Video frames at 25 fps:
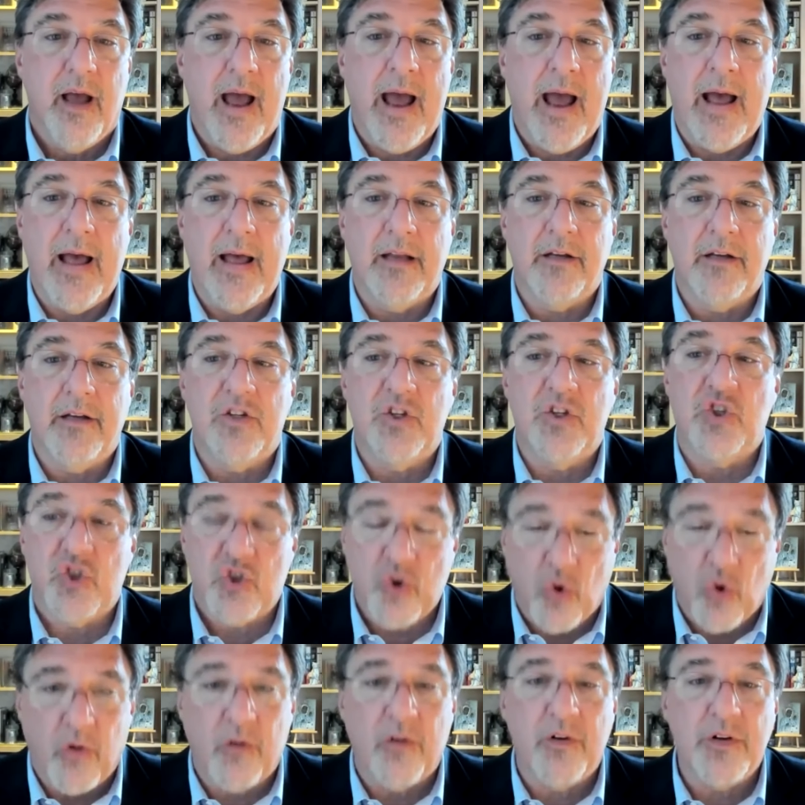And
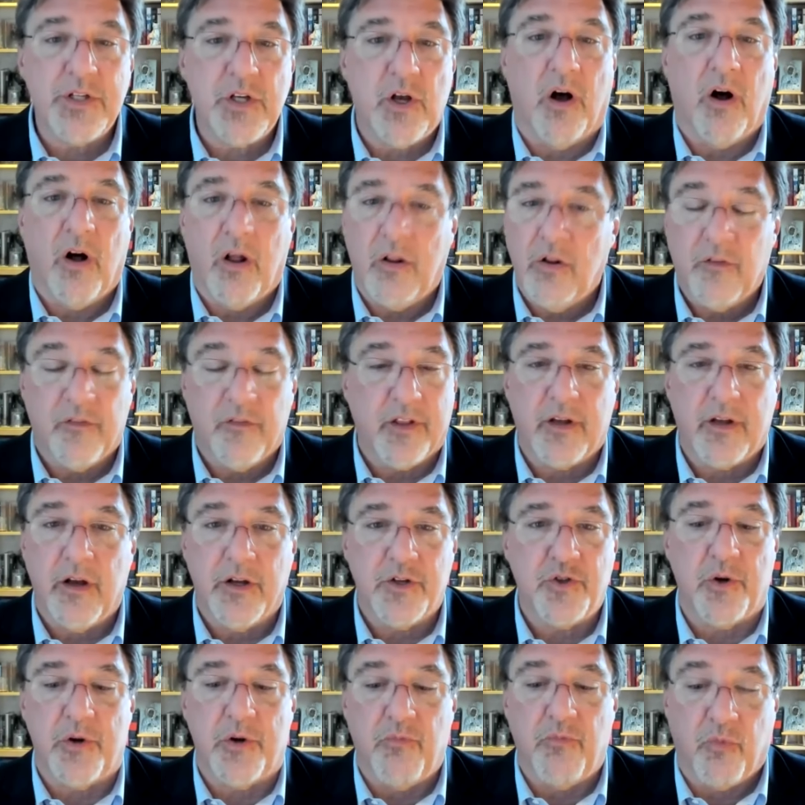stores all over the
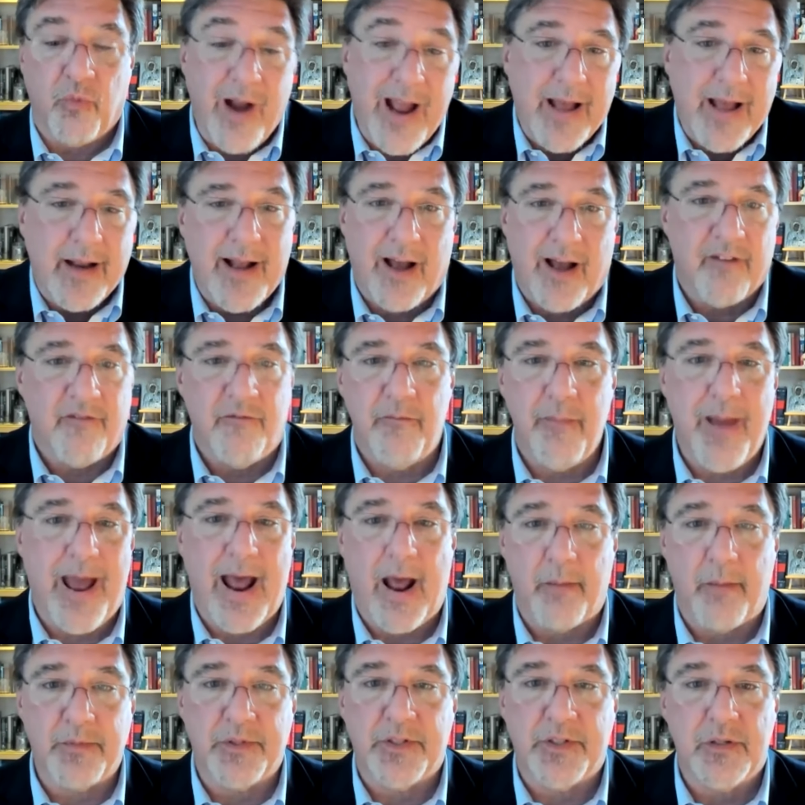country ran out of
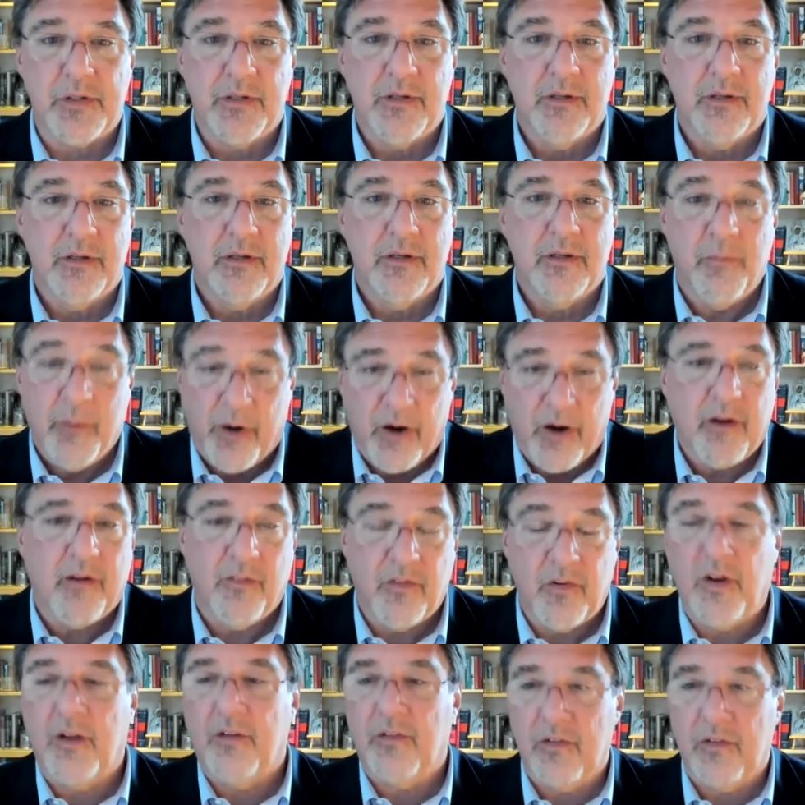maps.
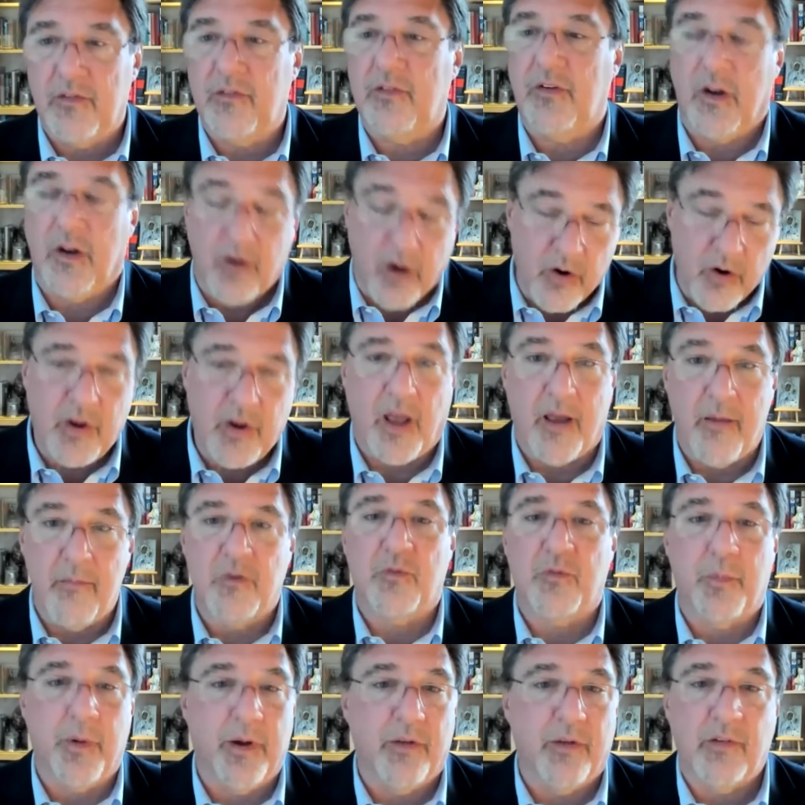American citizens said, "Okay,
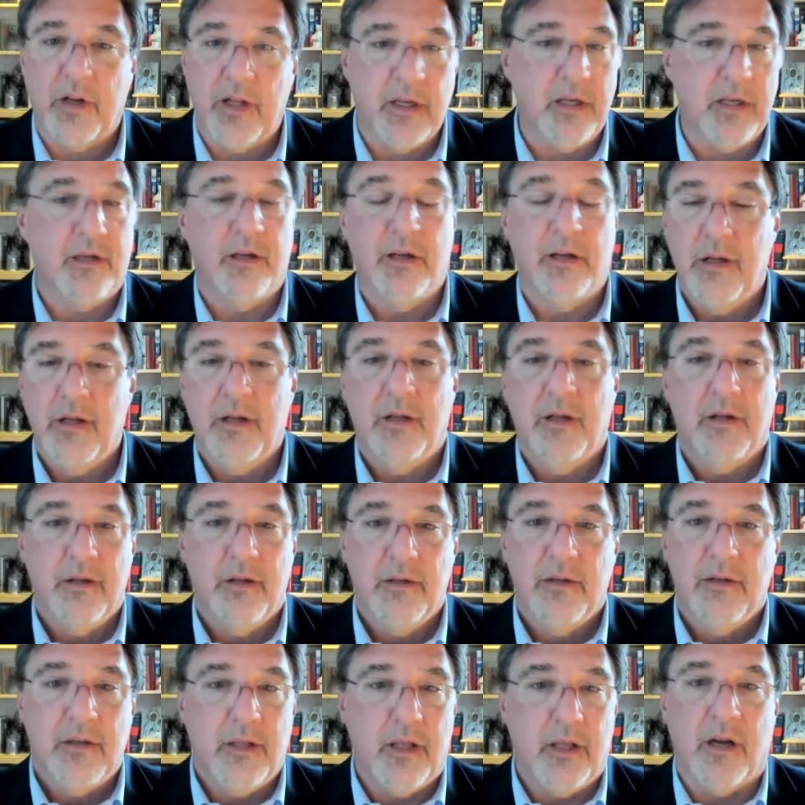Mr. President,
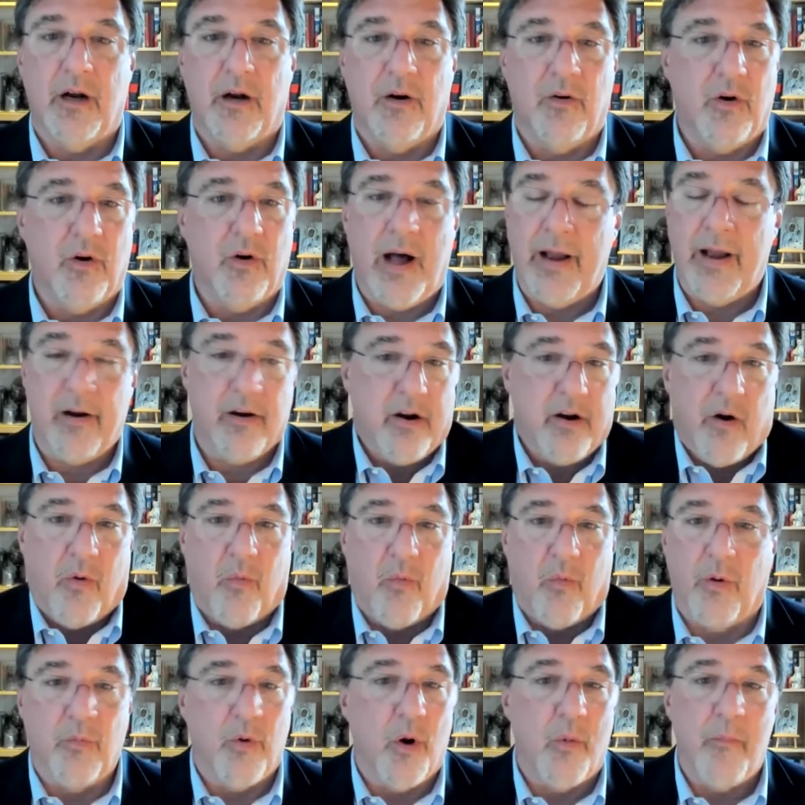you know, I don't know
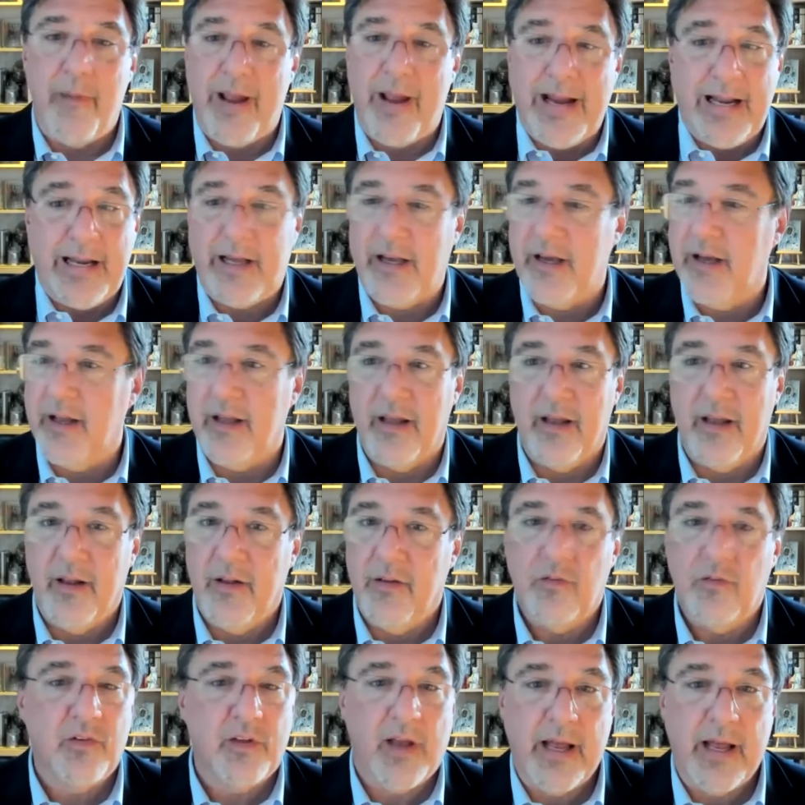where Romania
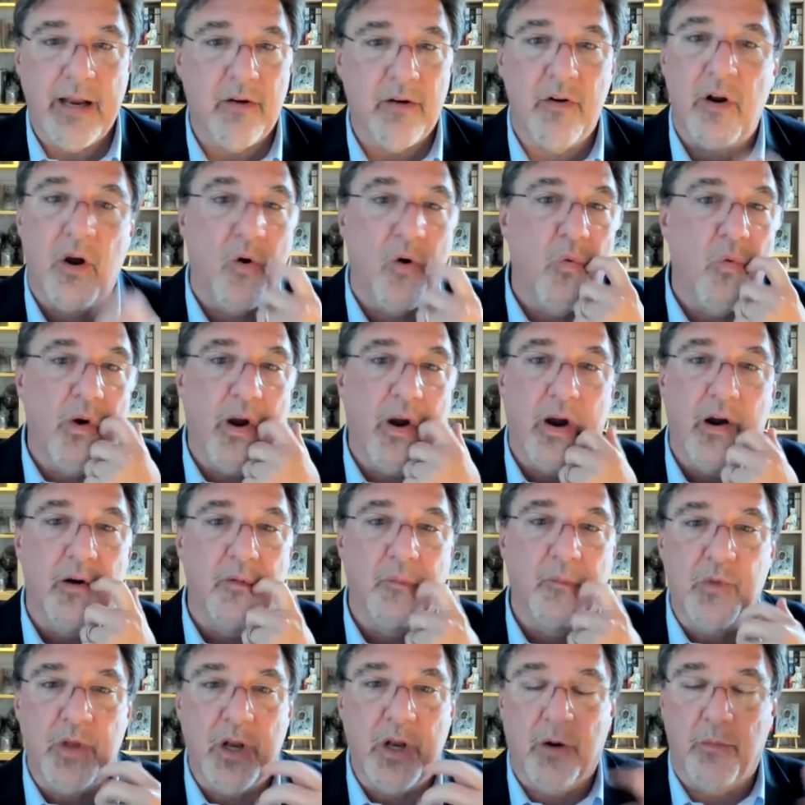is. I don't know
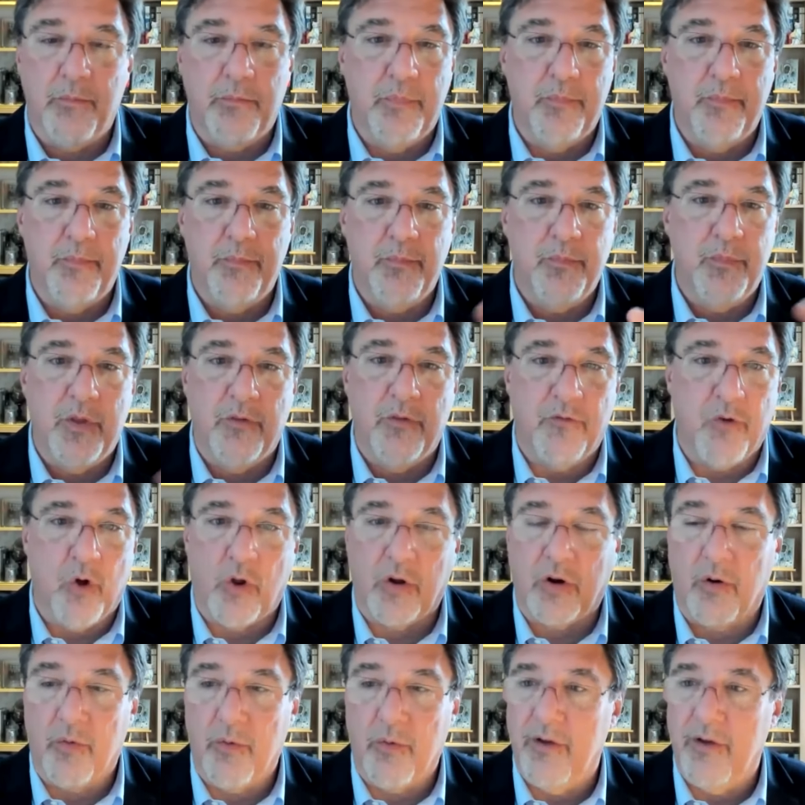where you know the
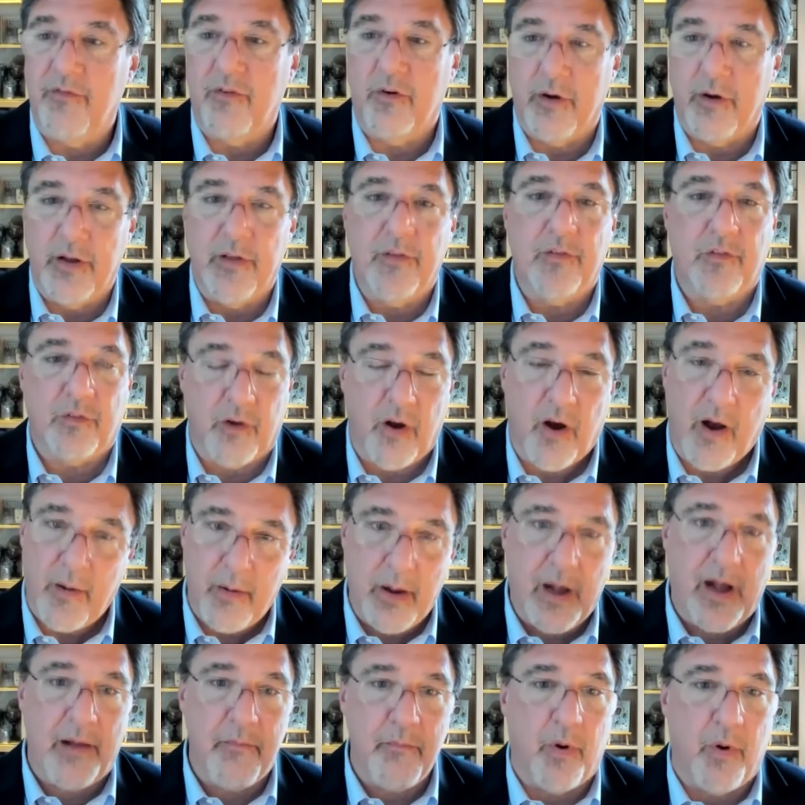Volga River is
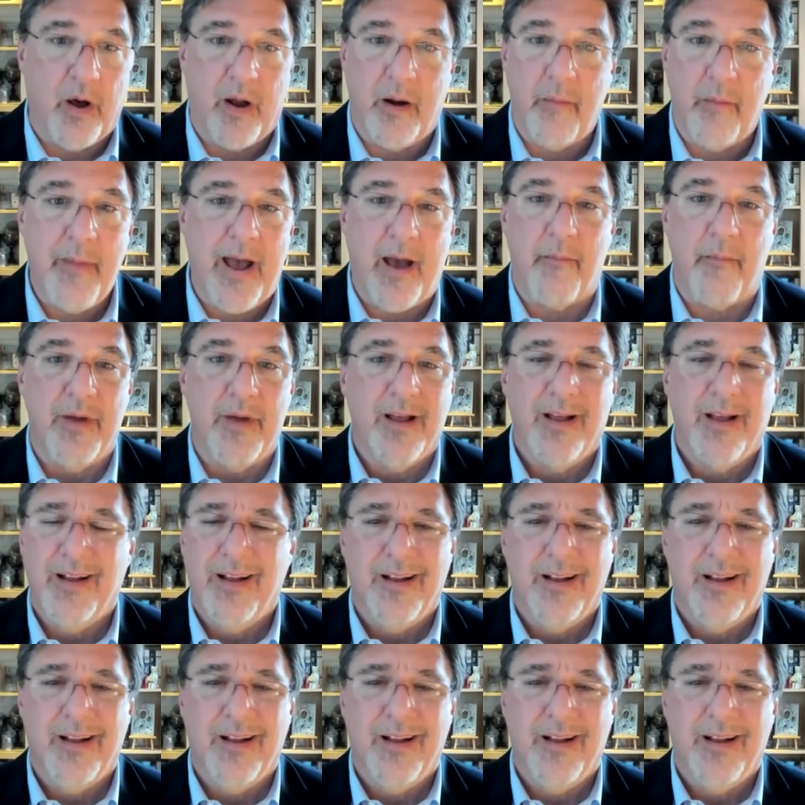uh, I bought a map.